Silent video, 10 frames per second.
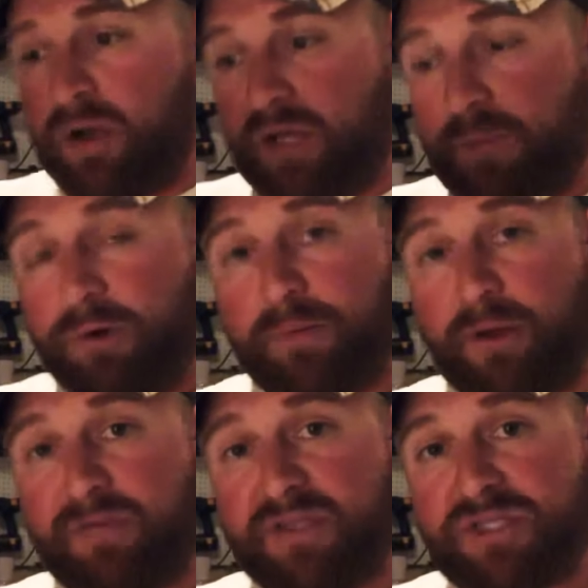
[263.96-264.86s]
okay, we're gonna
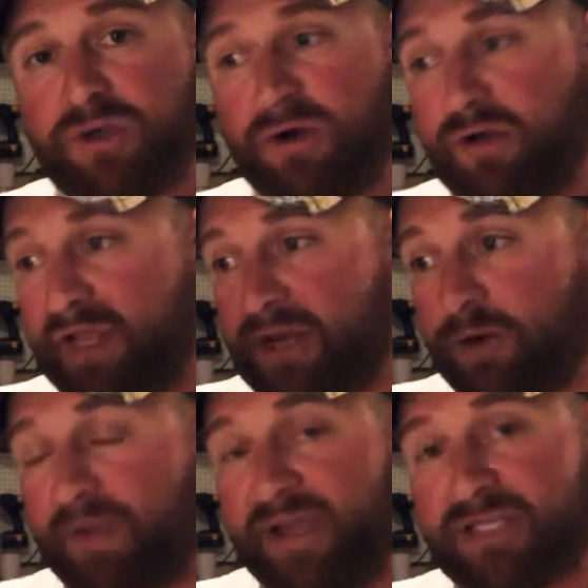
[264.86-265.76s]
mow this yard, here are
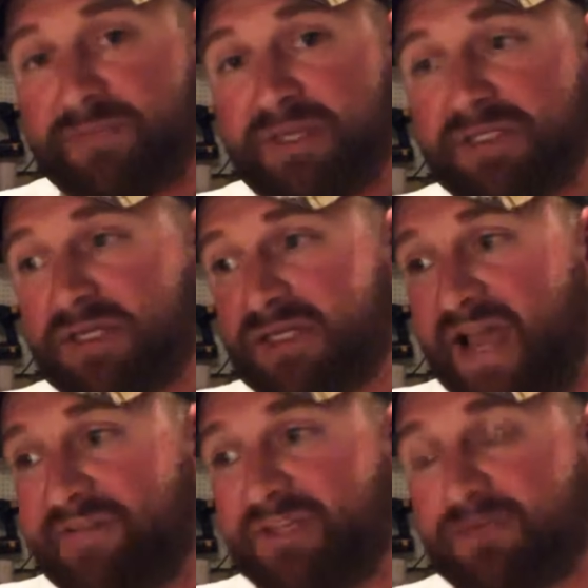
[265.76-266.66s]
my expenses, I
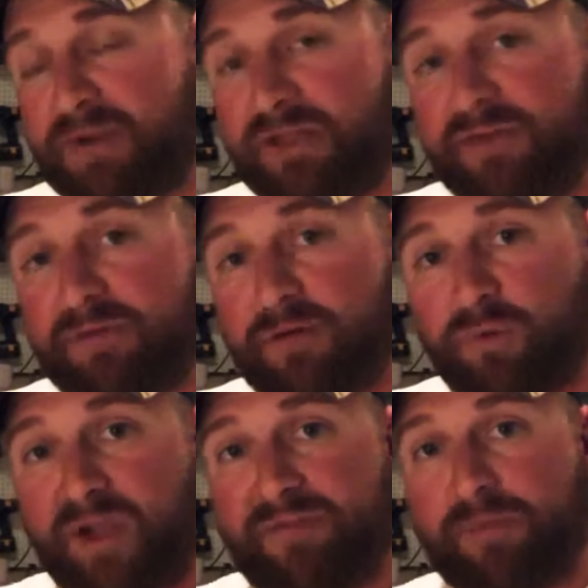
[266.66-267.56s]
have this money left over,
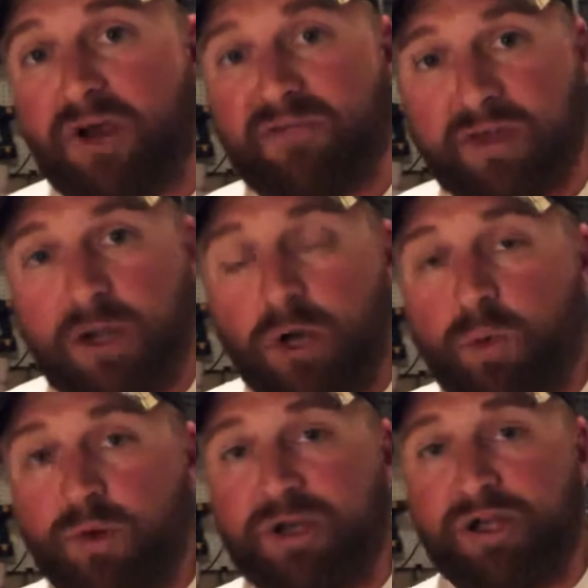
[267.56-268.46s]
we have a profit,
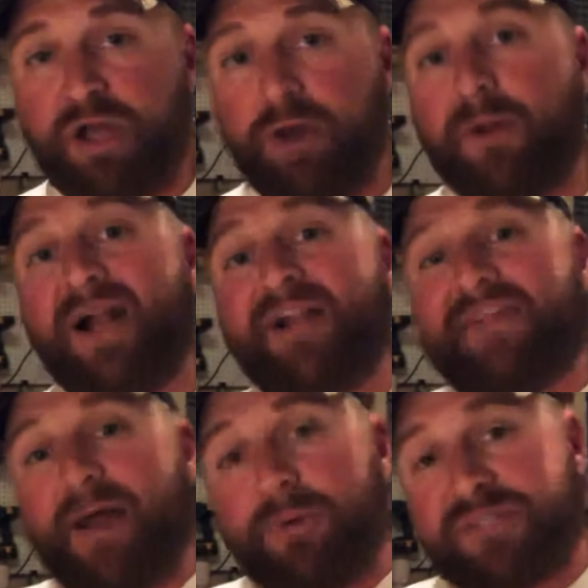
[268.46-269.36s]
we're good to go.
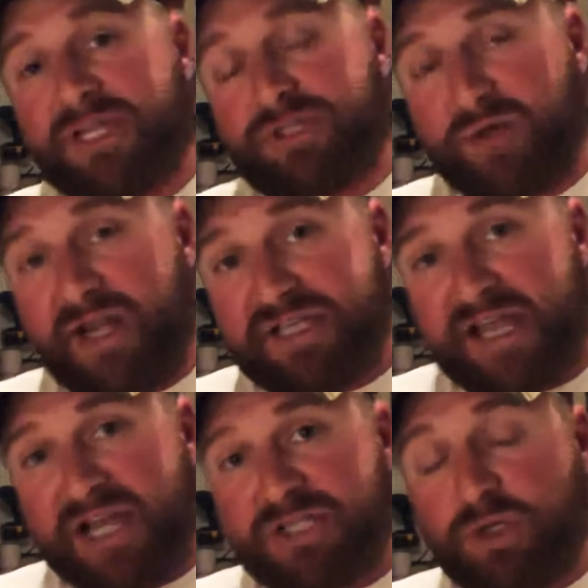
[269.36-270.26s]
That was a
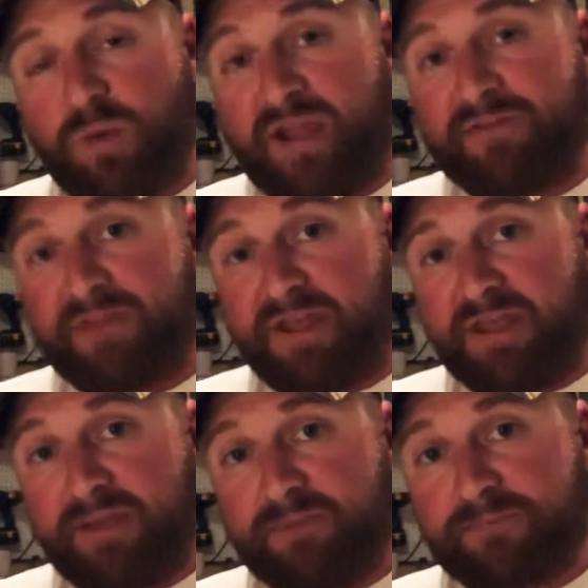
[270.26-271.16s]
transactional way of
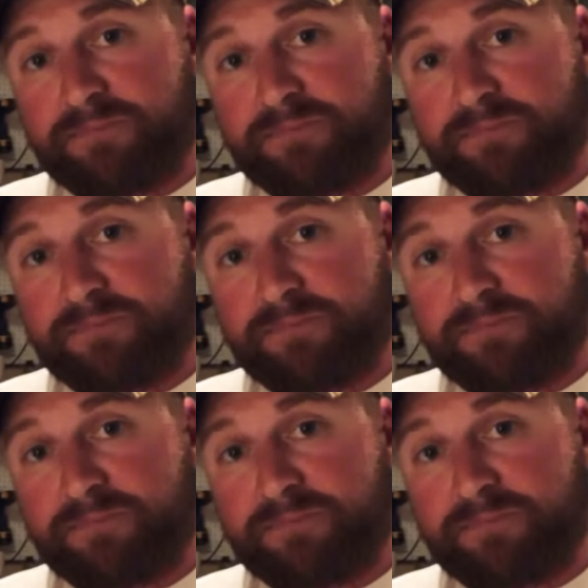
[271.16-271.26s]
thinking.